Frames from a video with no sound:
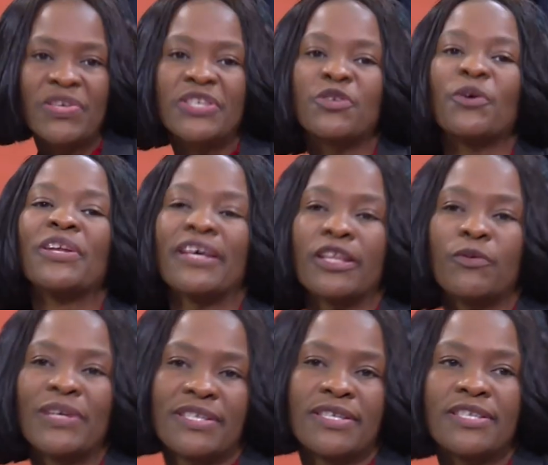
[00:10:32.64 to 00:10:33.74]
So in other
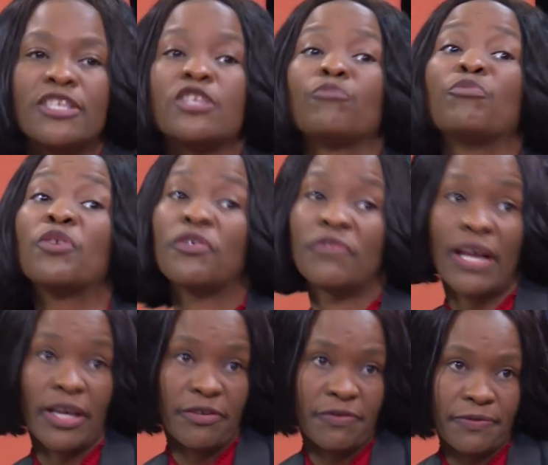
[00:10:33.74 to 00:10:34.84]
words, this is the book of
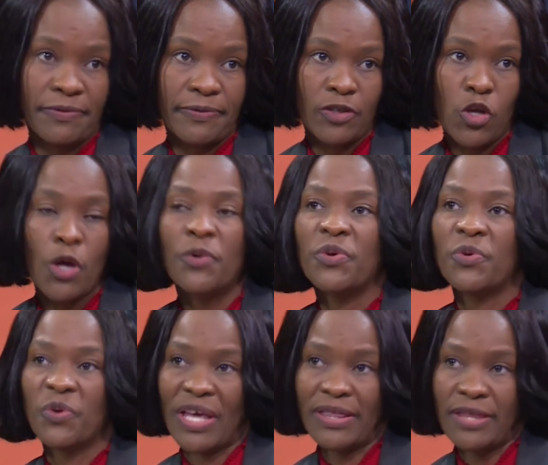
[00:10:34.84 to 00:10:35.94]
life. We
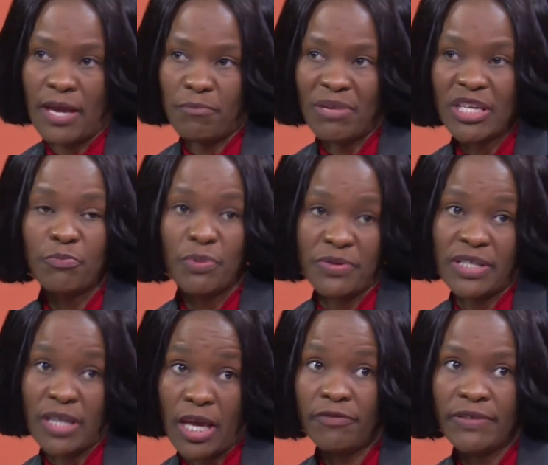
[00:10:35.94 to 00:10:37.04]
know that there are many books
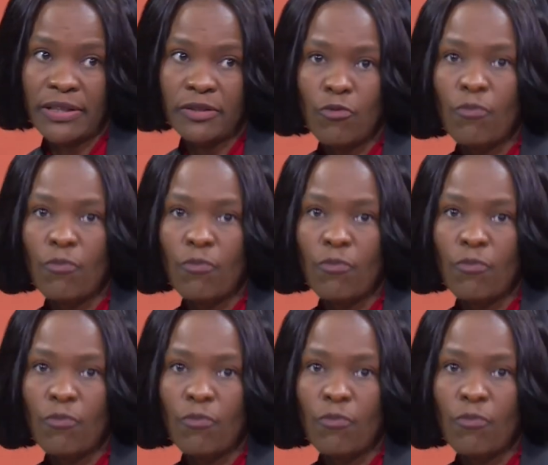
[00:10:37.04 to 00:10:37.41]
in heaven.